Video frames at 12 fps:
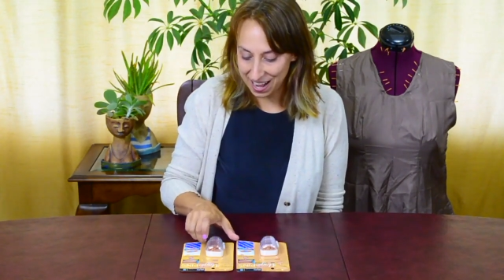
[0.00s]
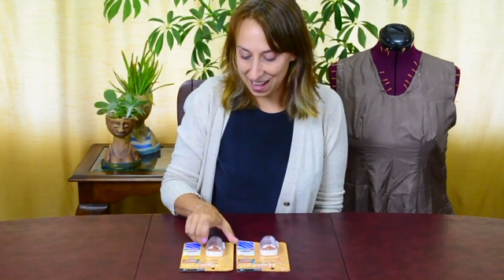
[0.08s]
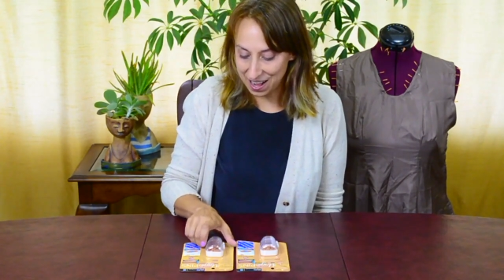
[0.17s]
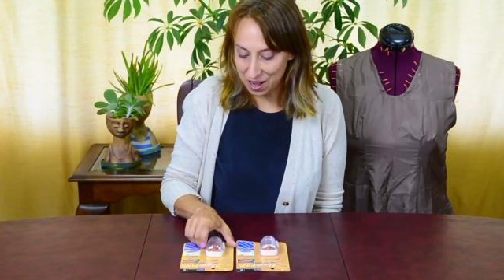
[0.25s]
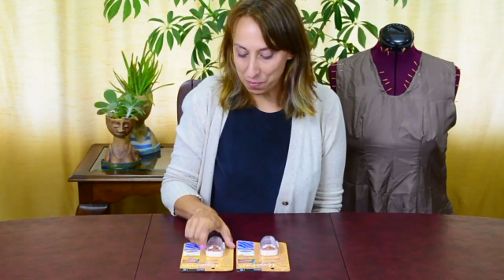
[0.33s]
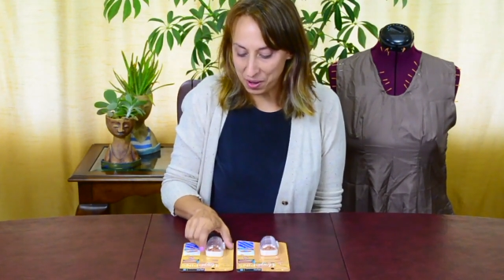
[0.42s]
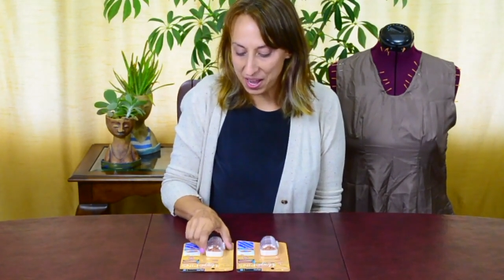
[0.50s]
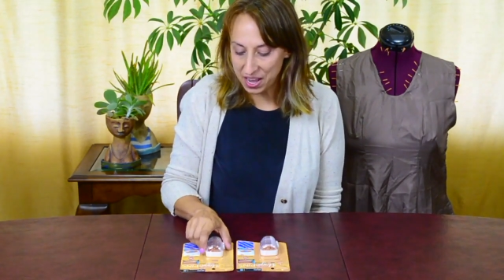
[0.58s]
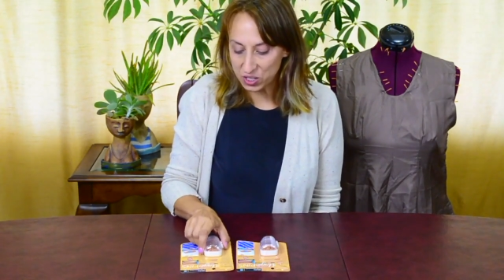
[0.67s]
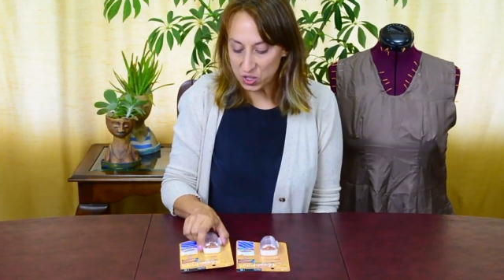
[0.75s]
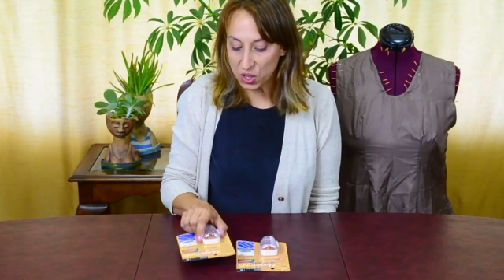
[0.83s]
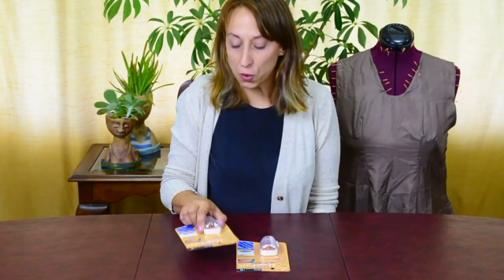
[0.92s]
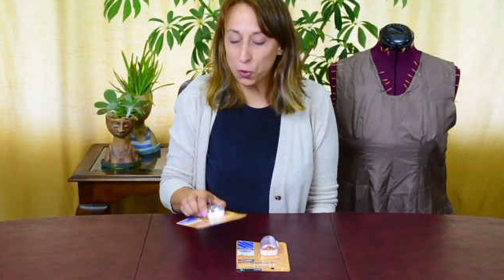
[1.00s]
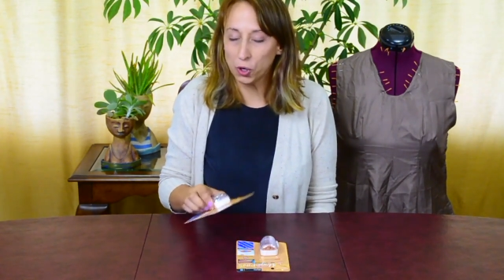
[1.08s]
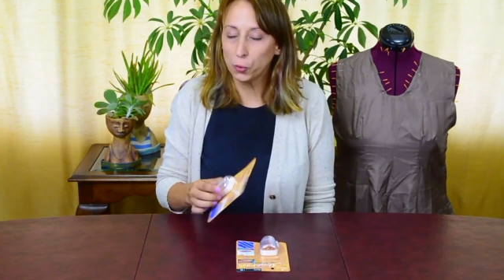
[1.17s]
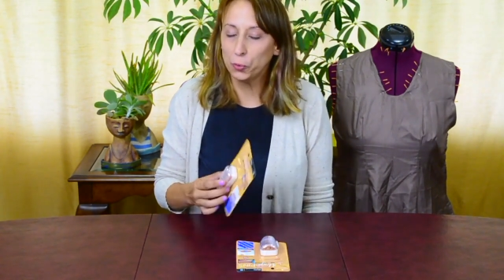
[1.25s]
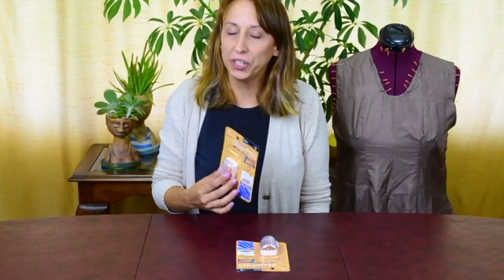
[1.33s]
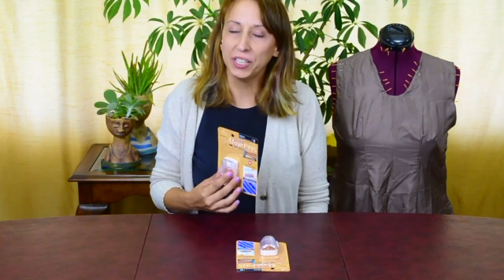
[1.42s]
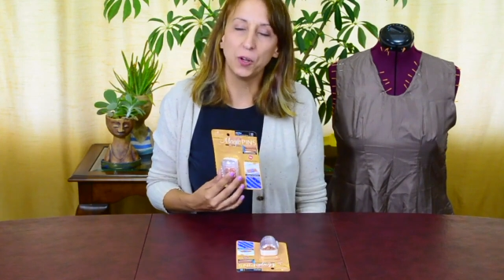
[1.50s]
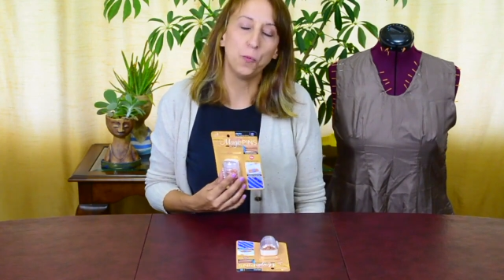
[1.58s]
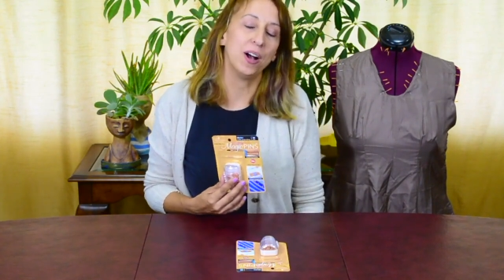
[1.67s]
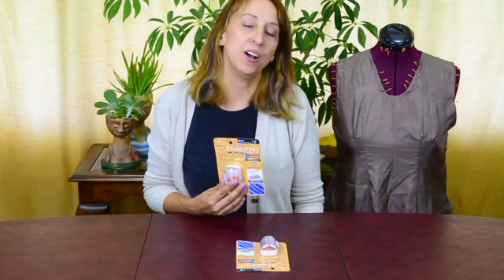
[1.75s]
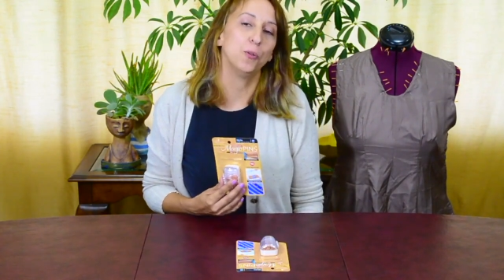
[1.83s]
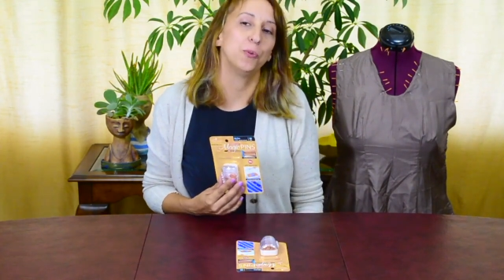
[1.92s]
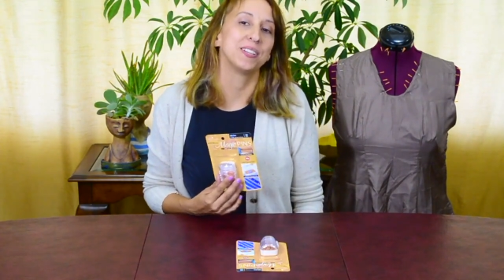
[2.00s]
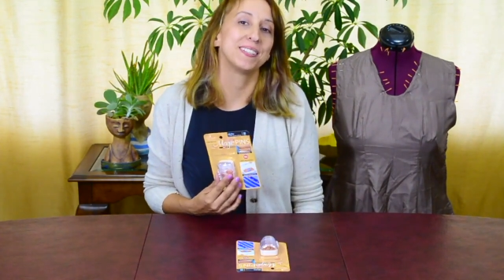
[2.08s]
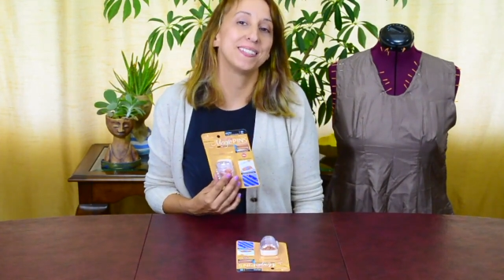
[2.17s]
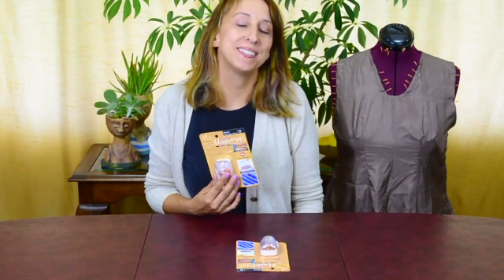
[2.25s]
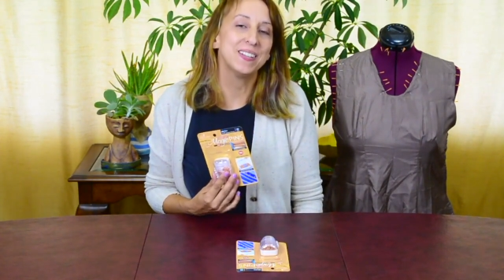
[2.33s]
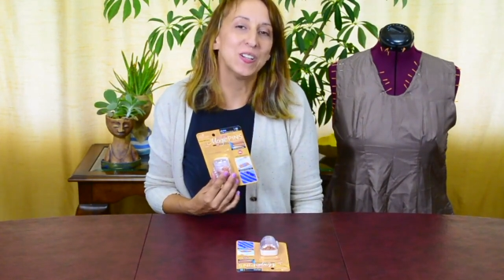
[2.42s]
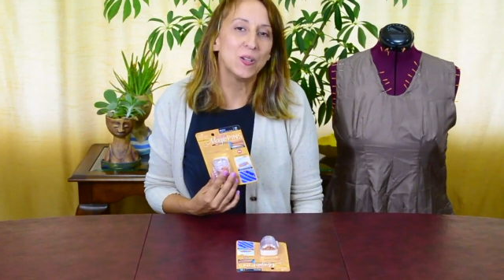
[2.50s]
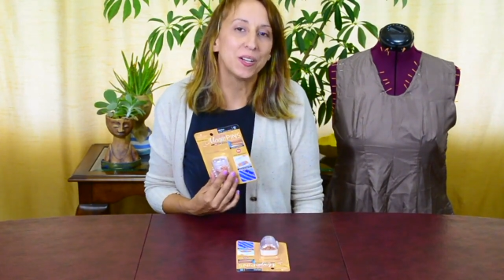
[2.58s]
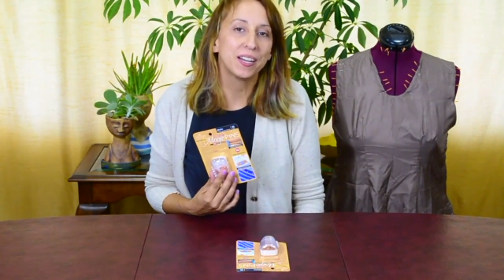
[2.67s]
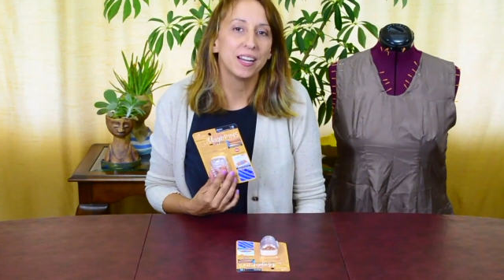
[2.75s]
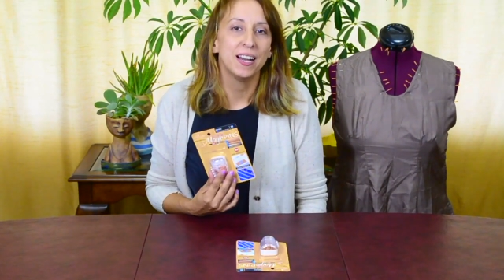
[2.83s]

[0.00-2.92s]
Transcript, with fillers: Um, so they work really well with silk,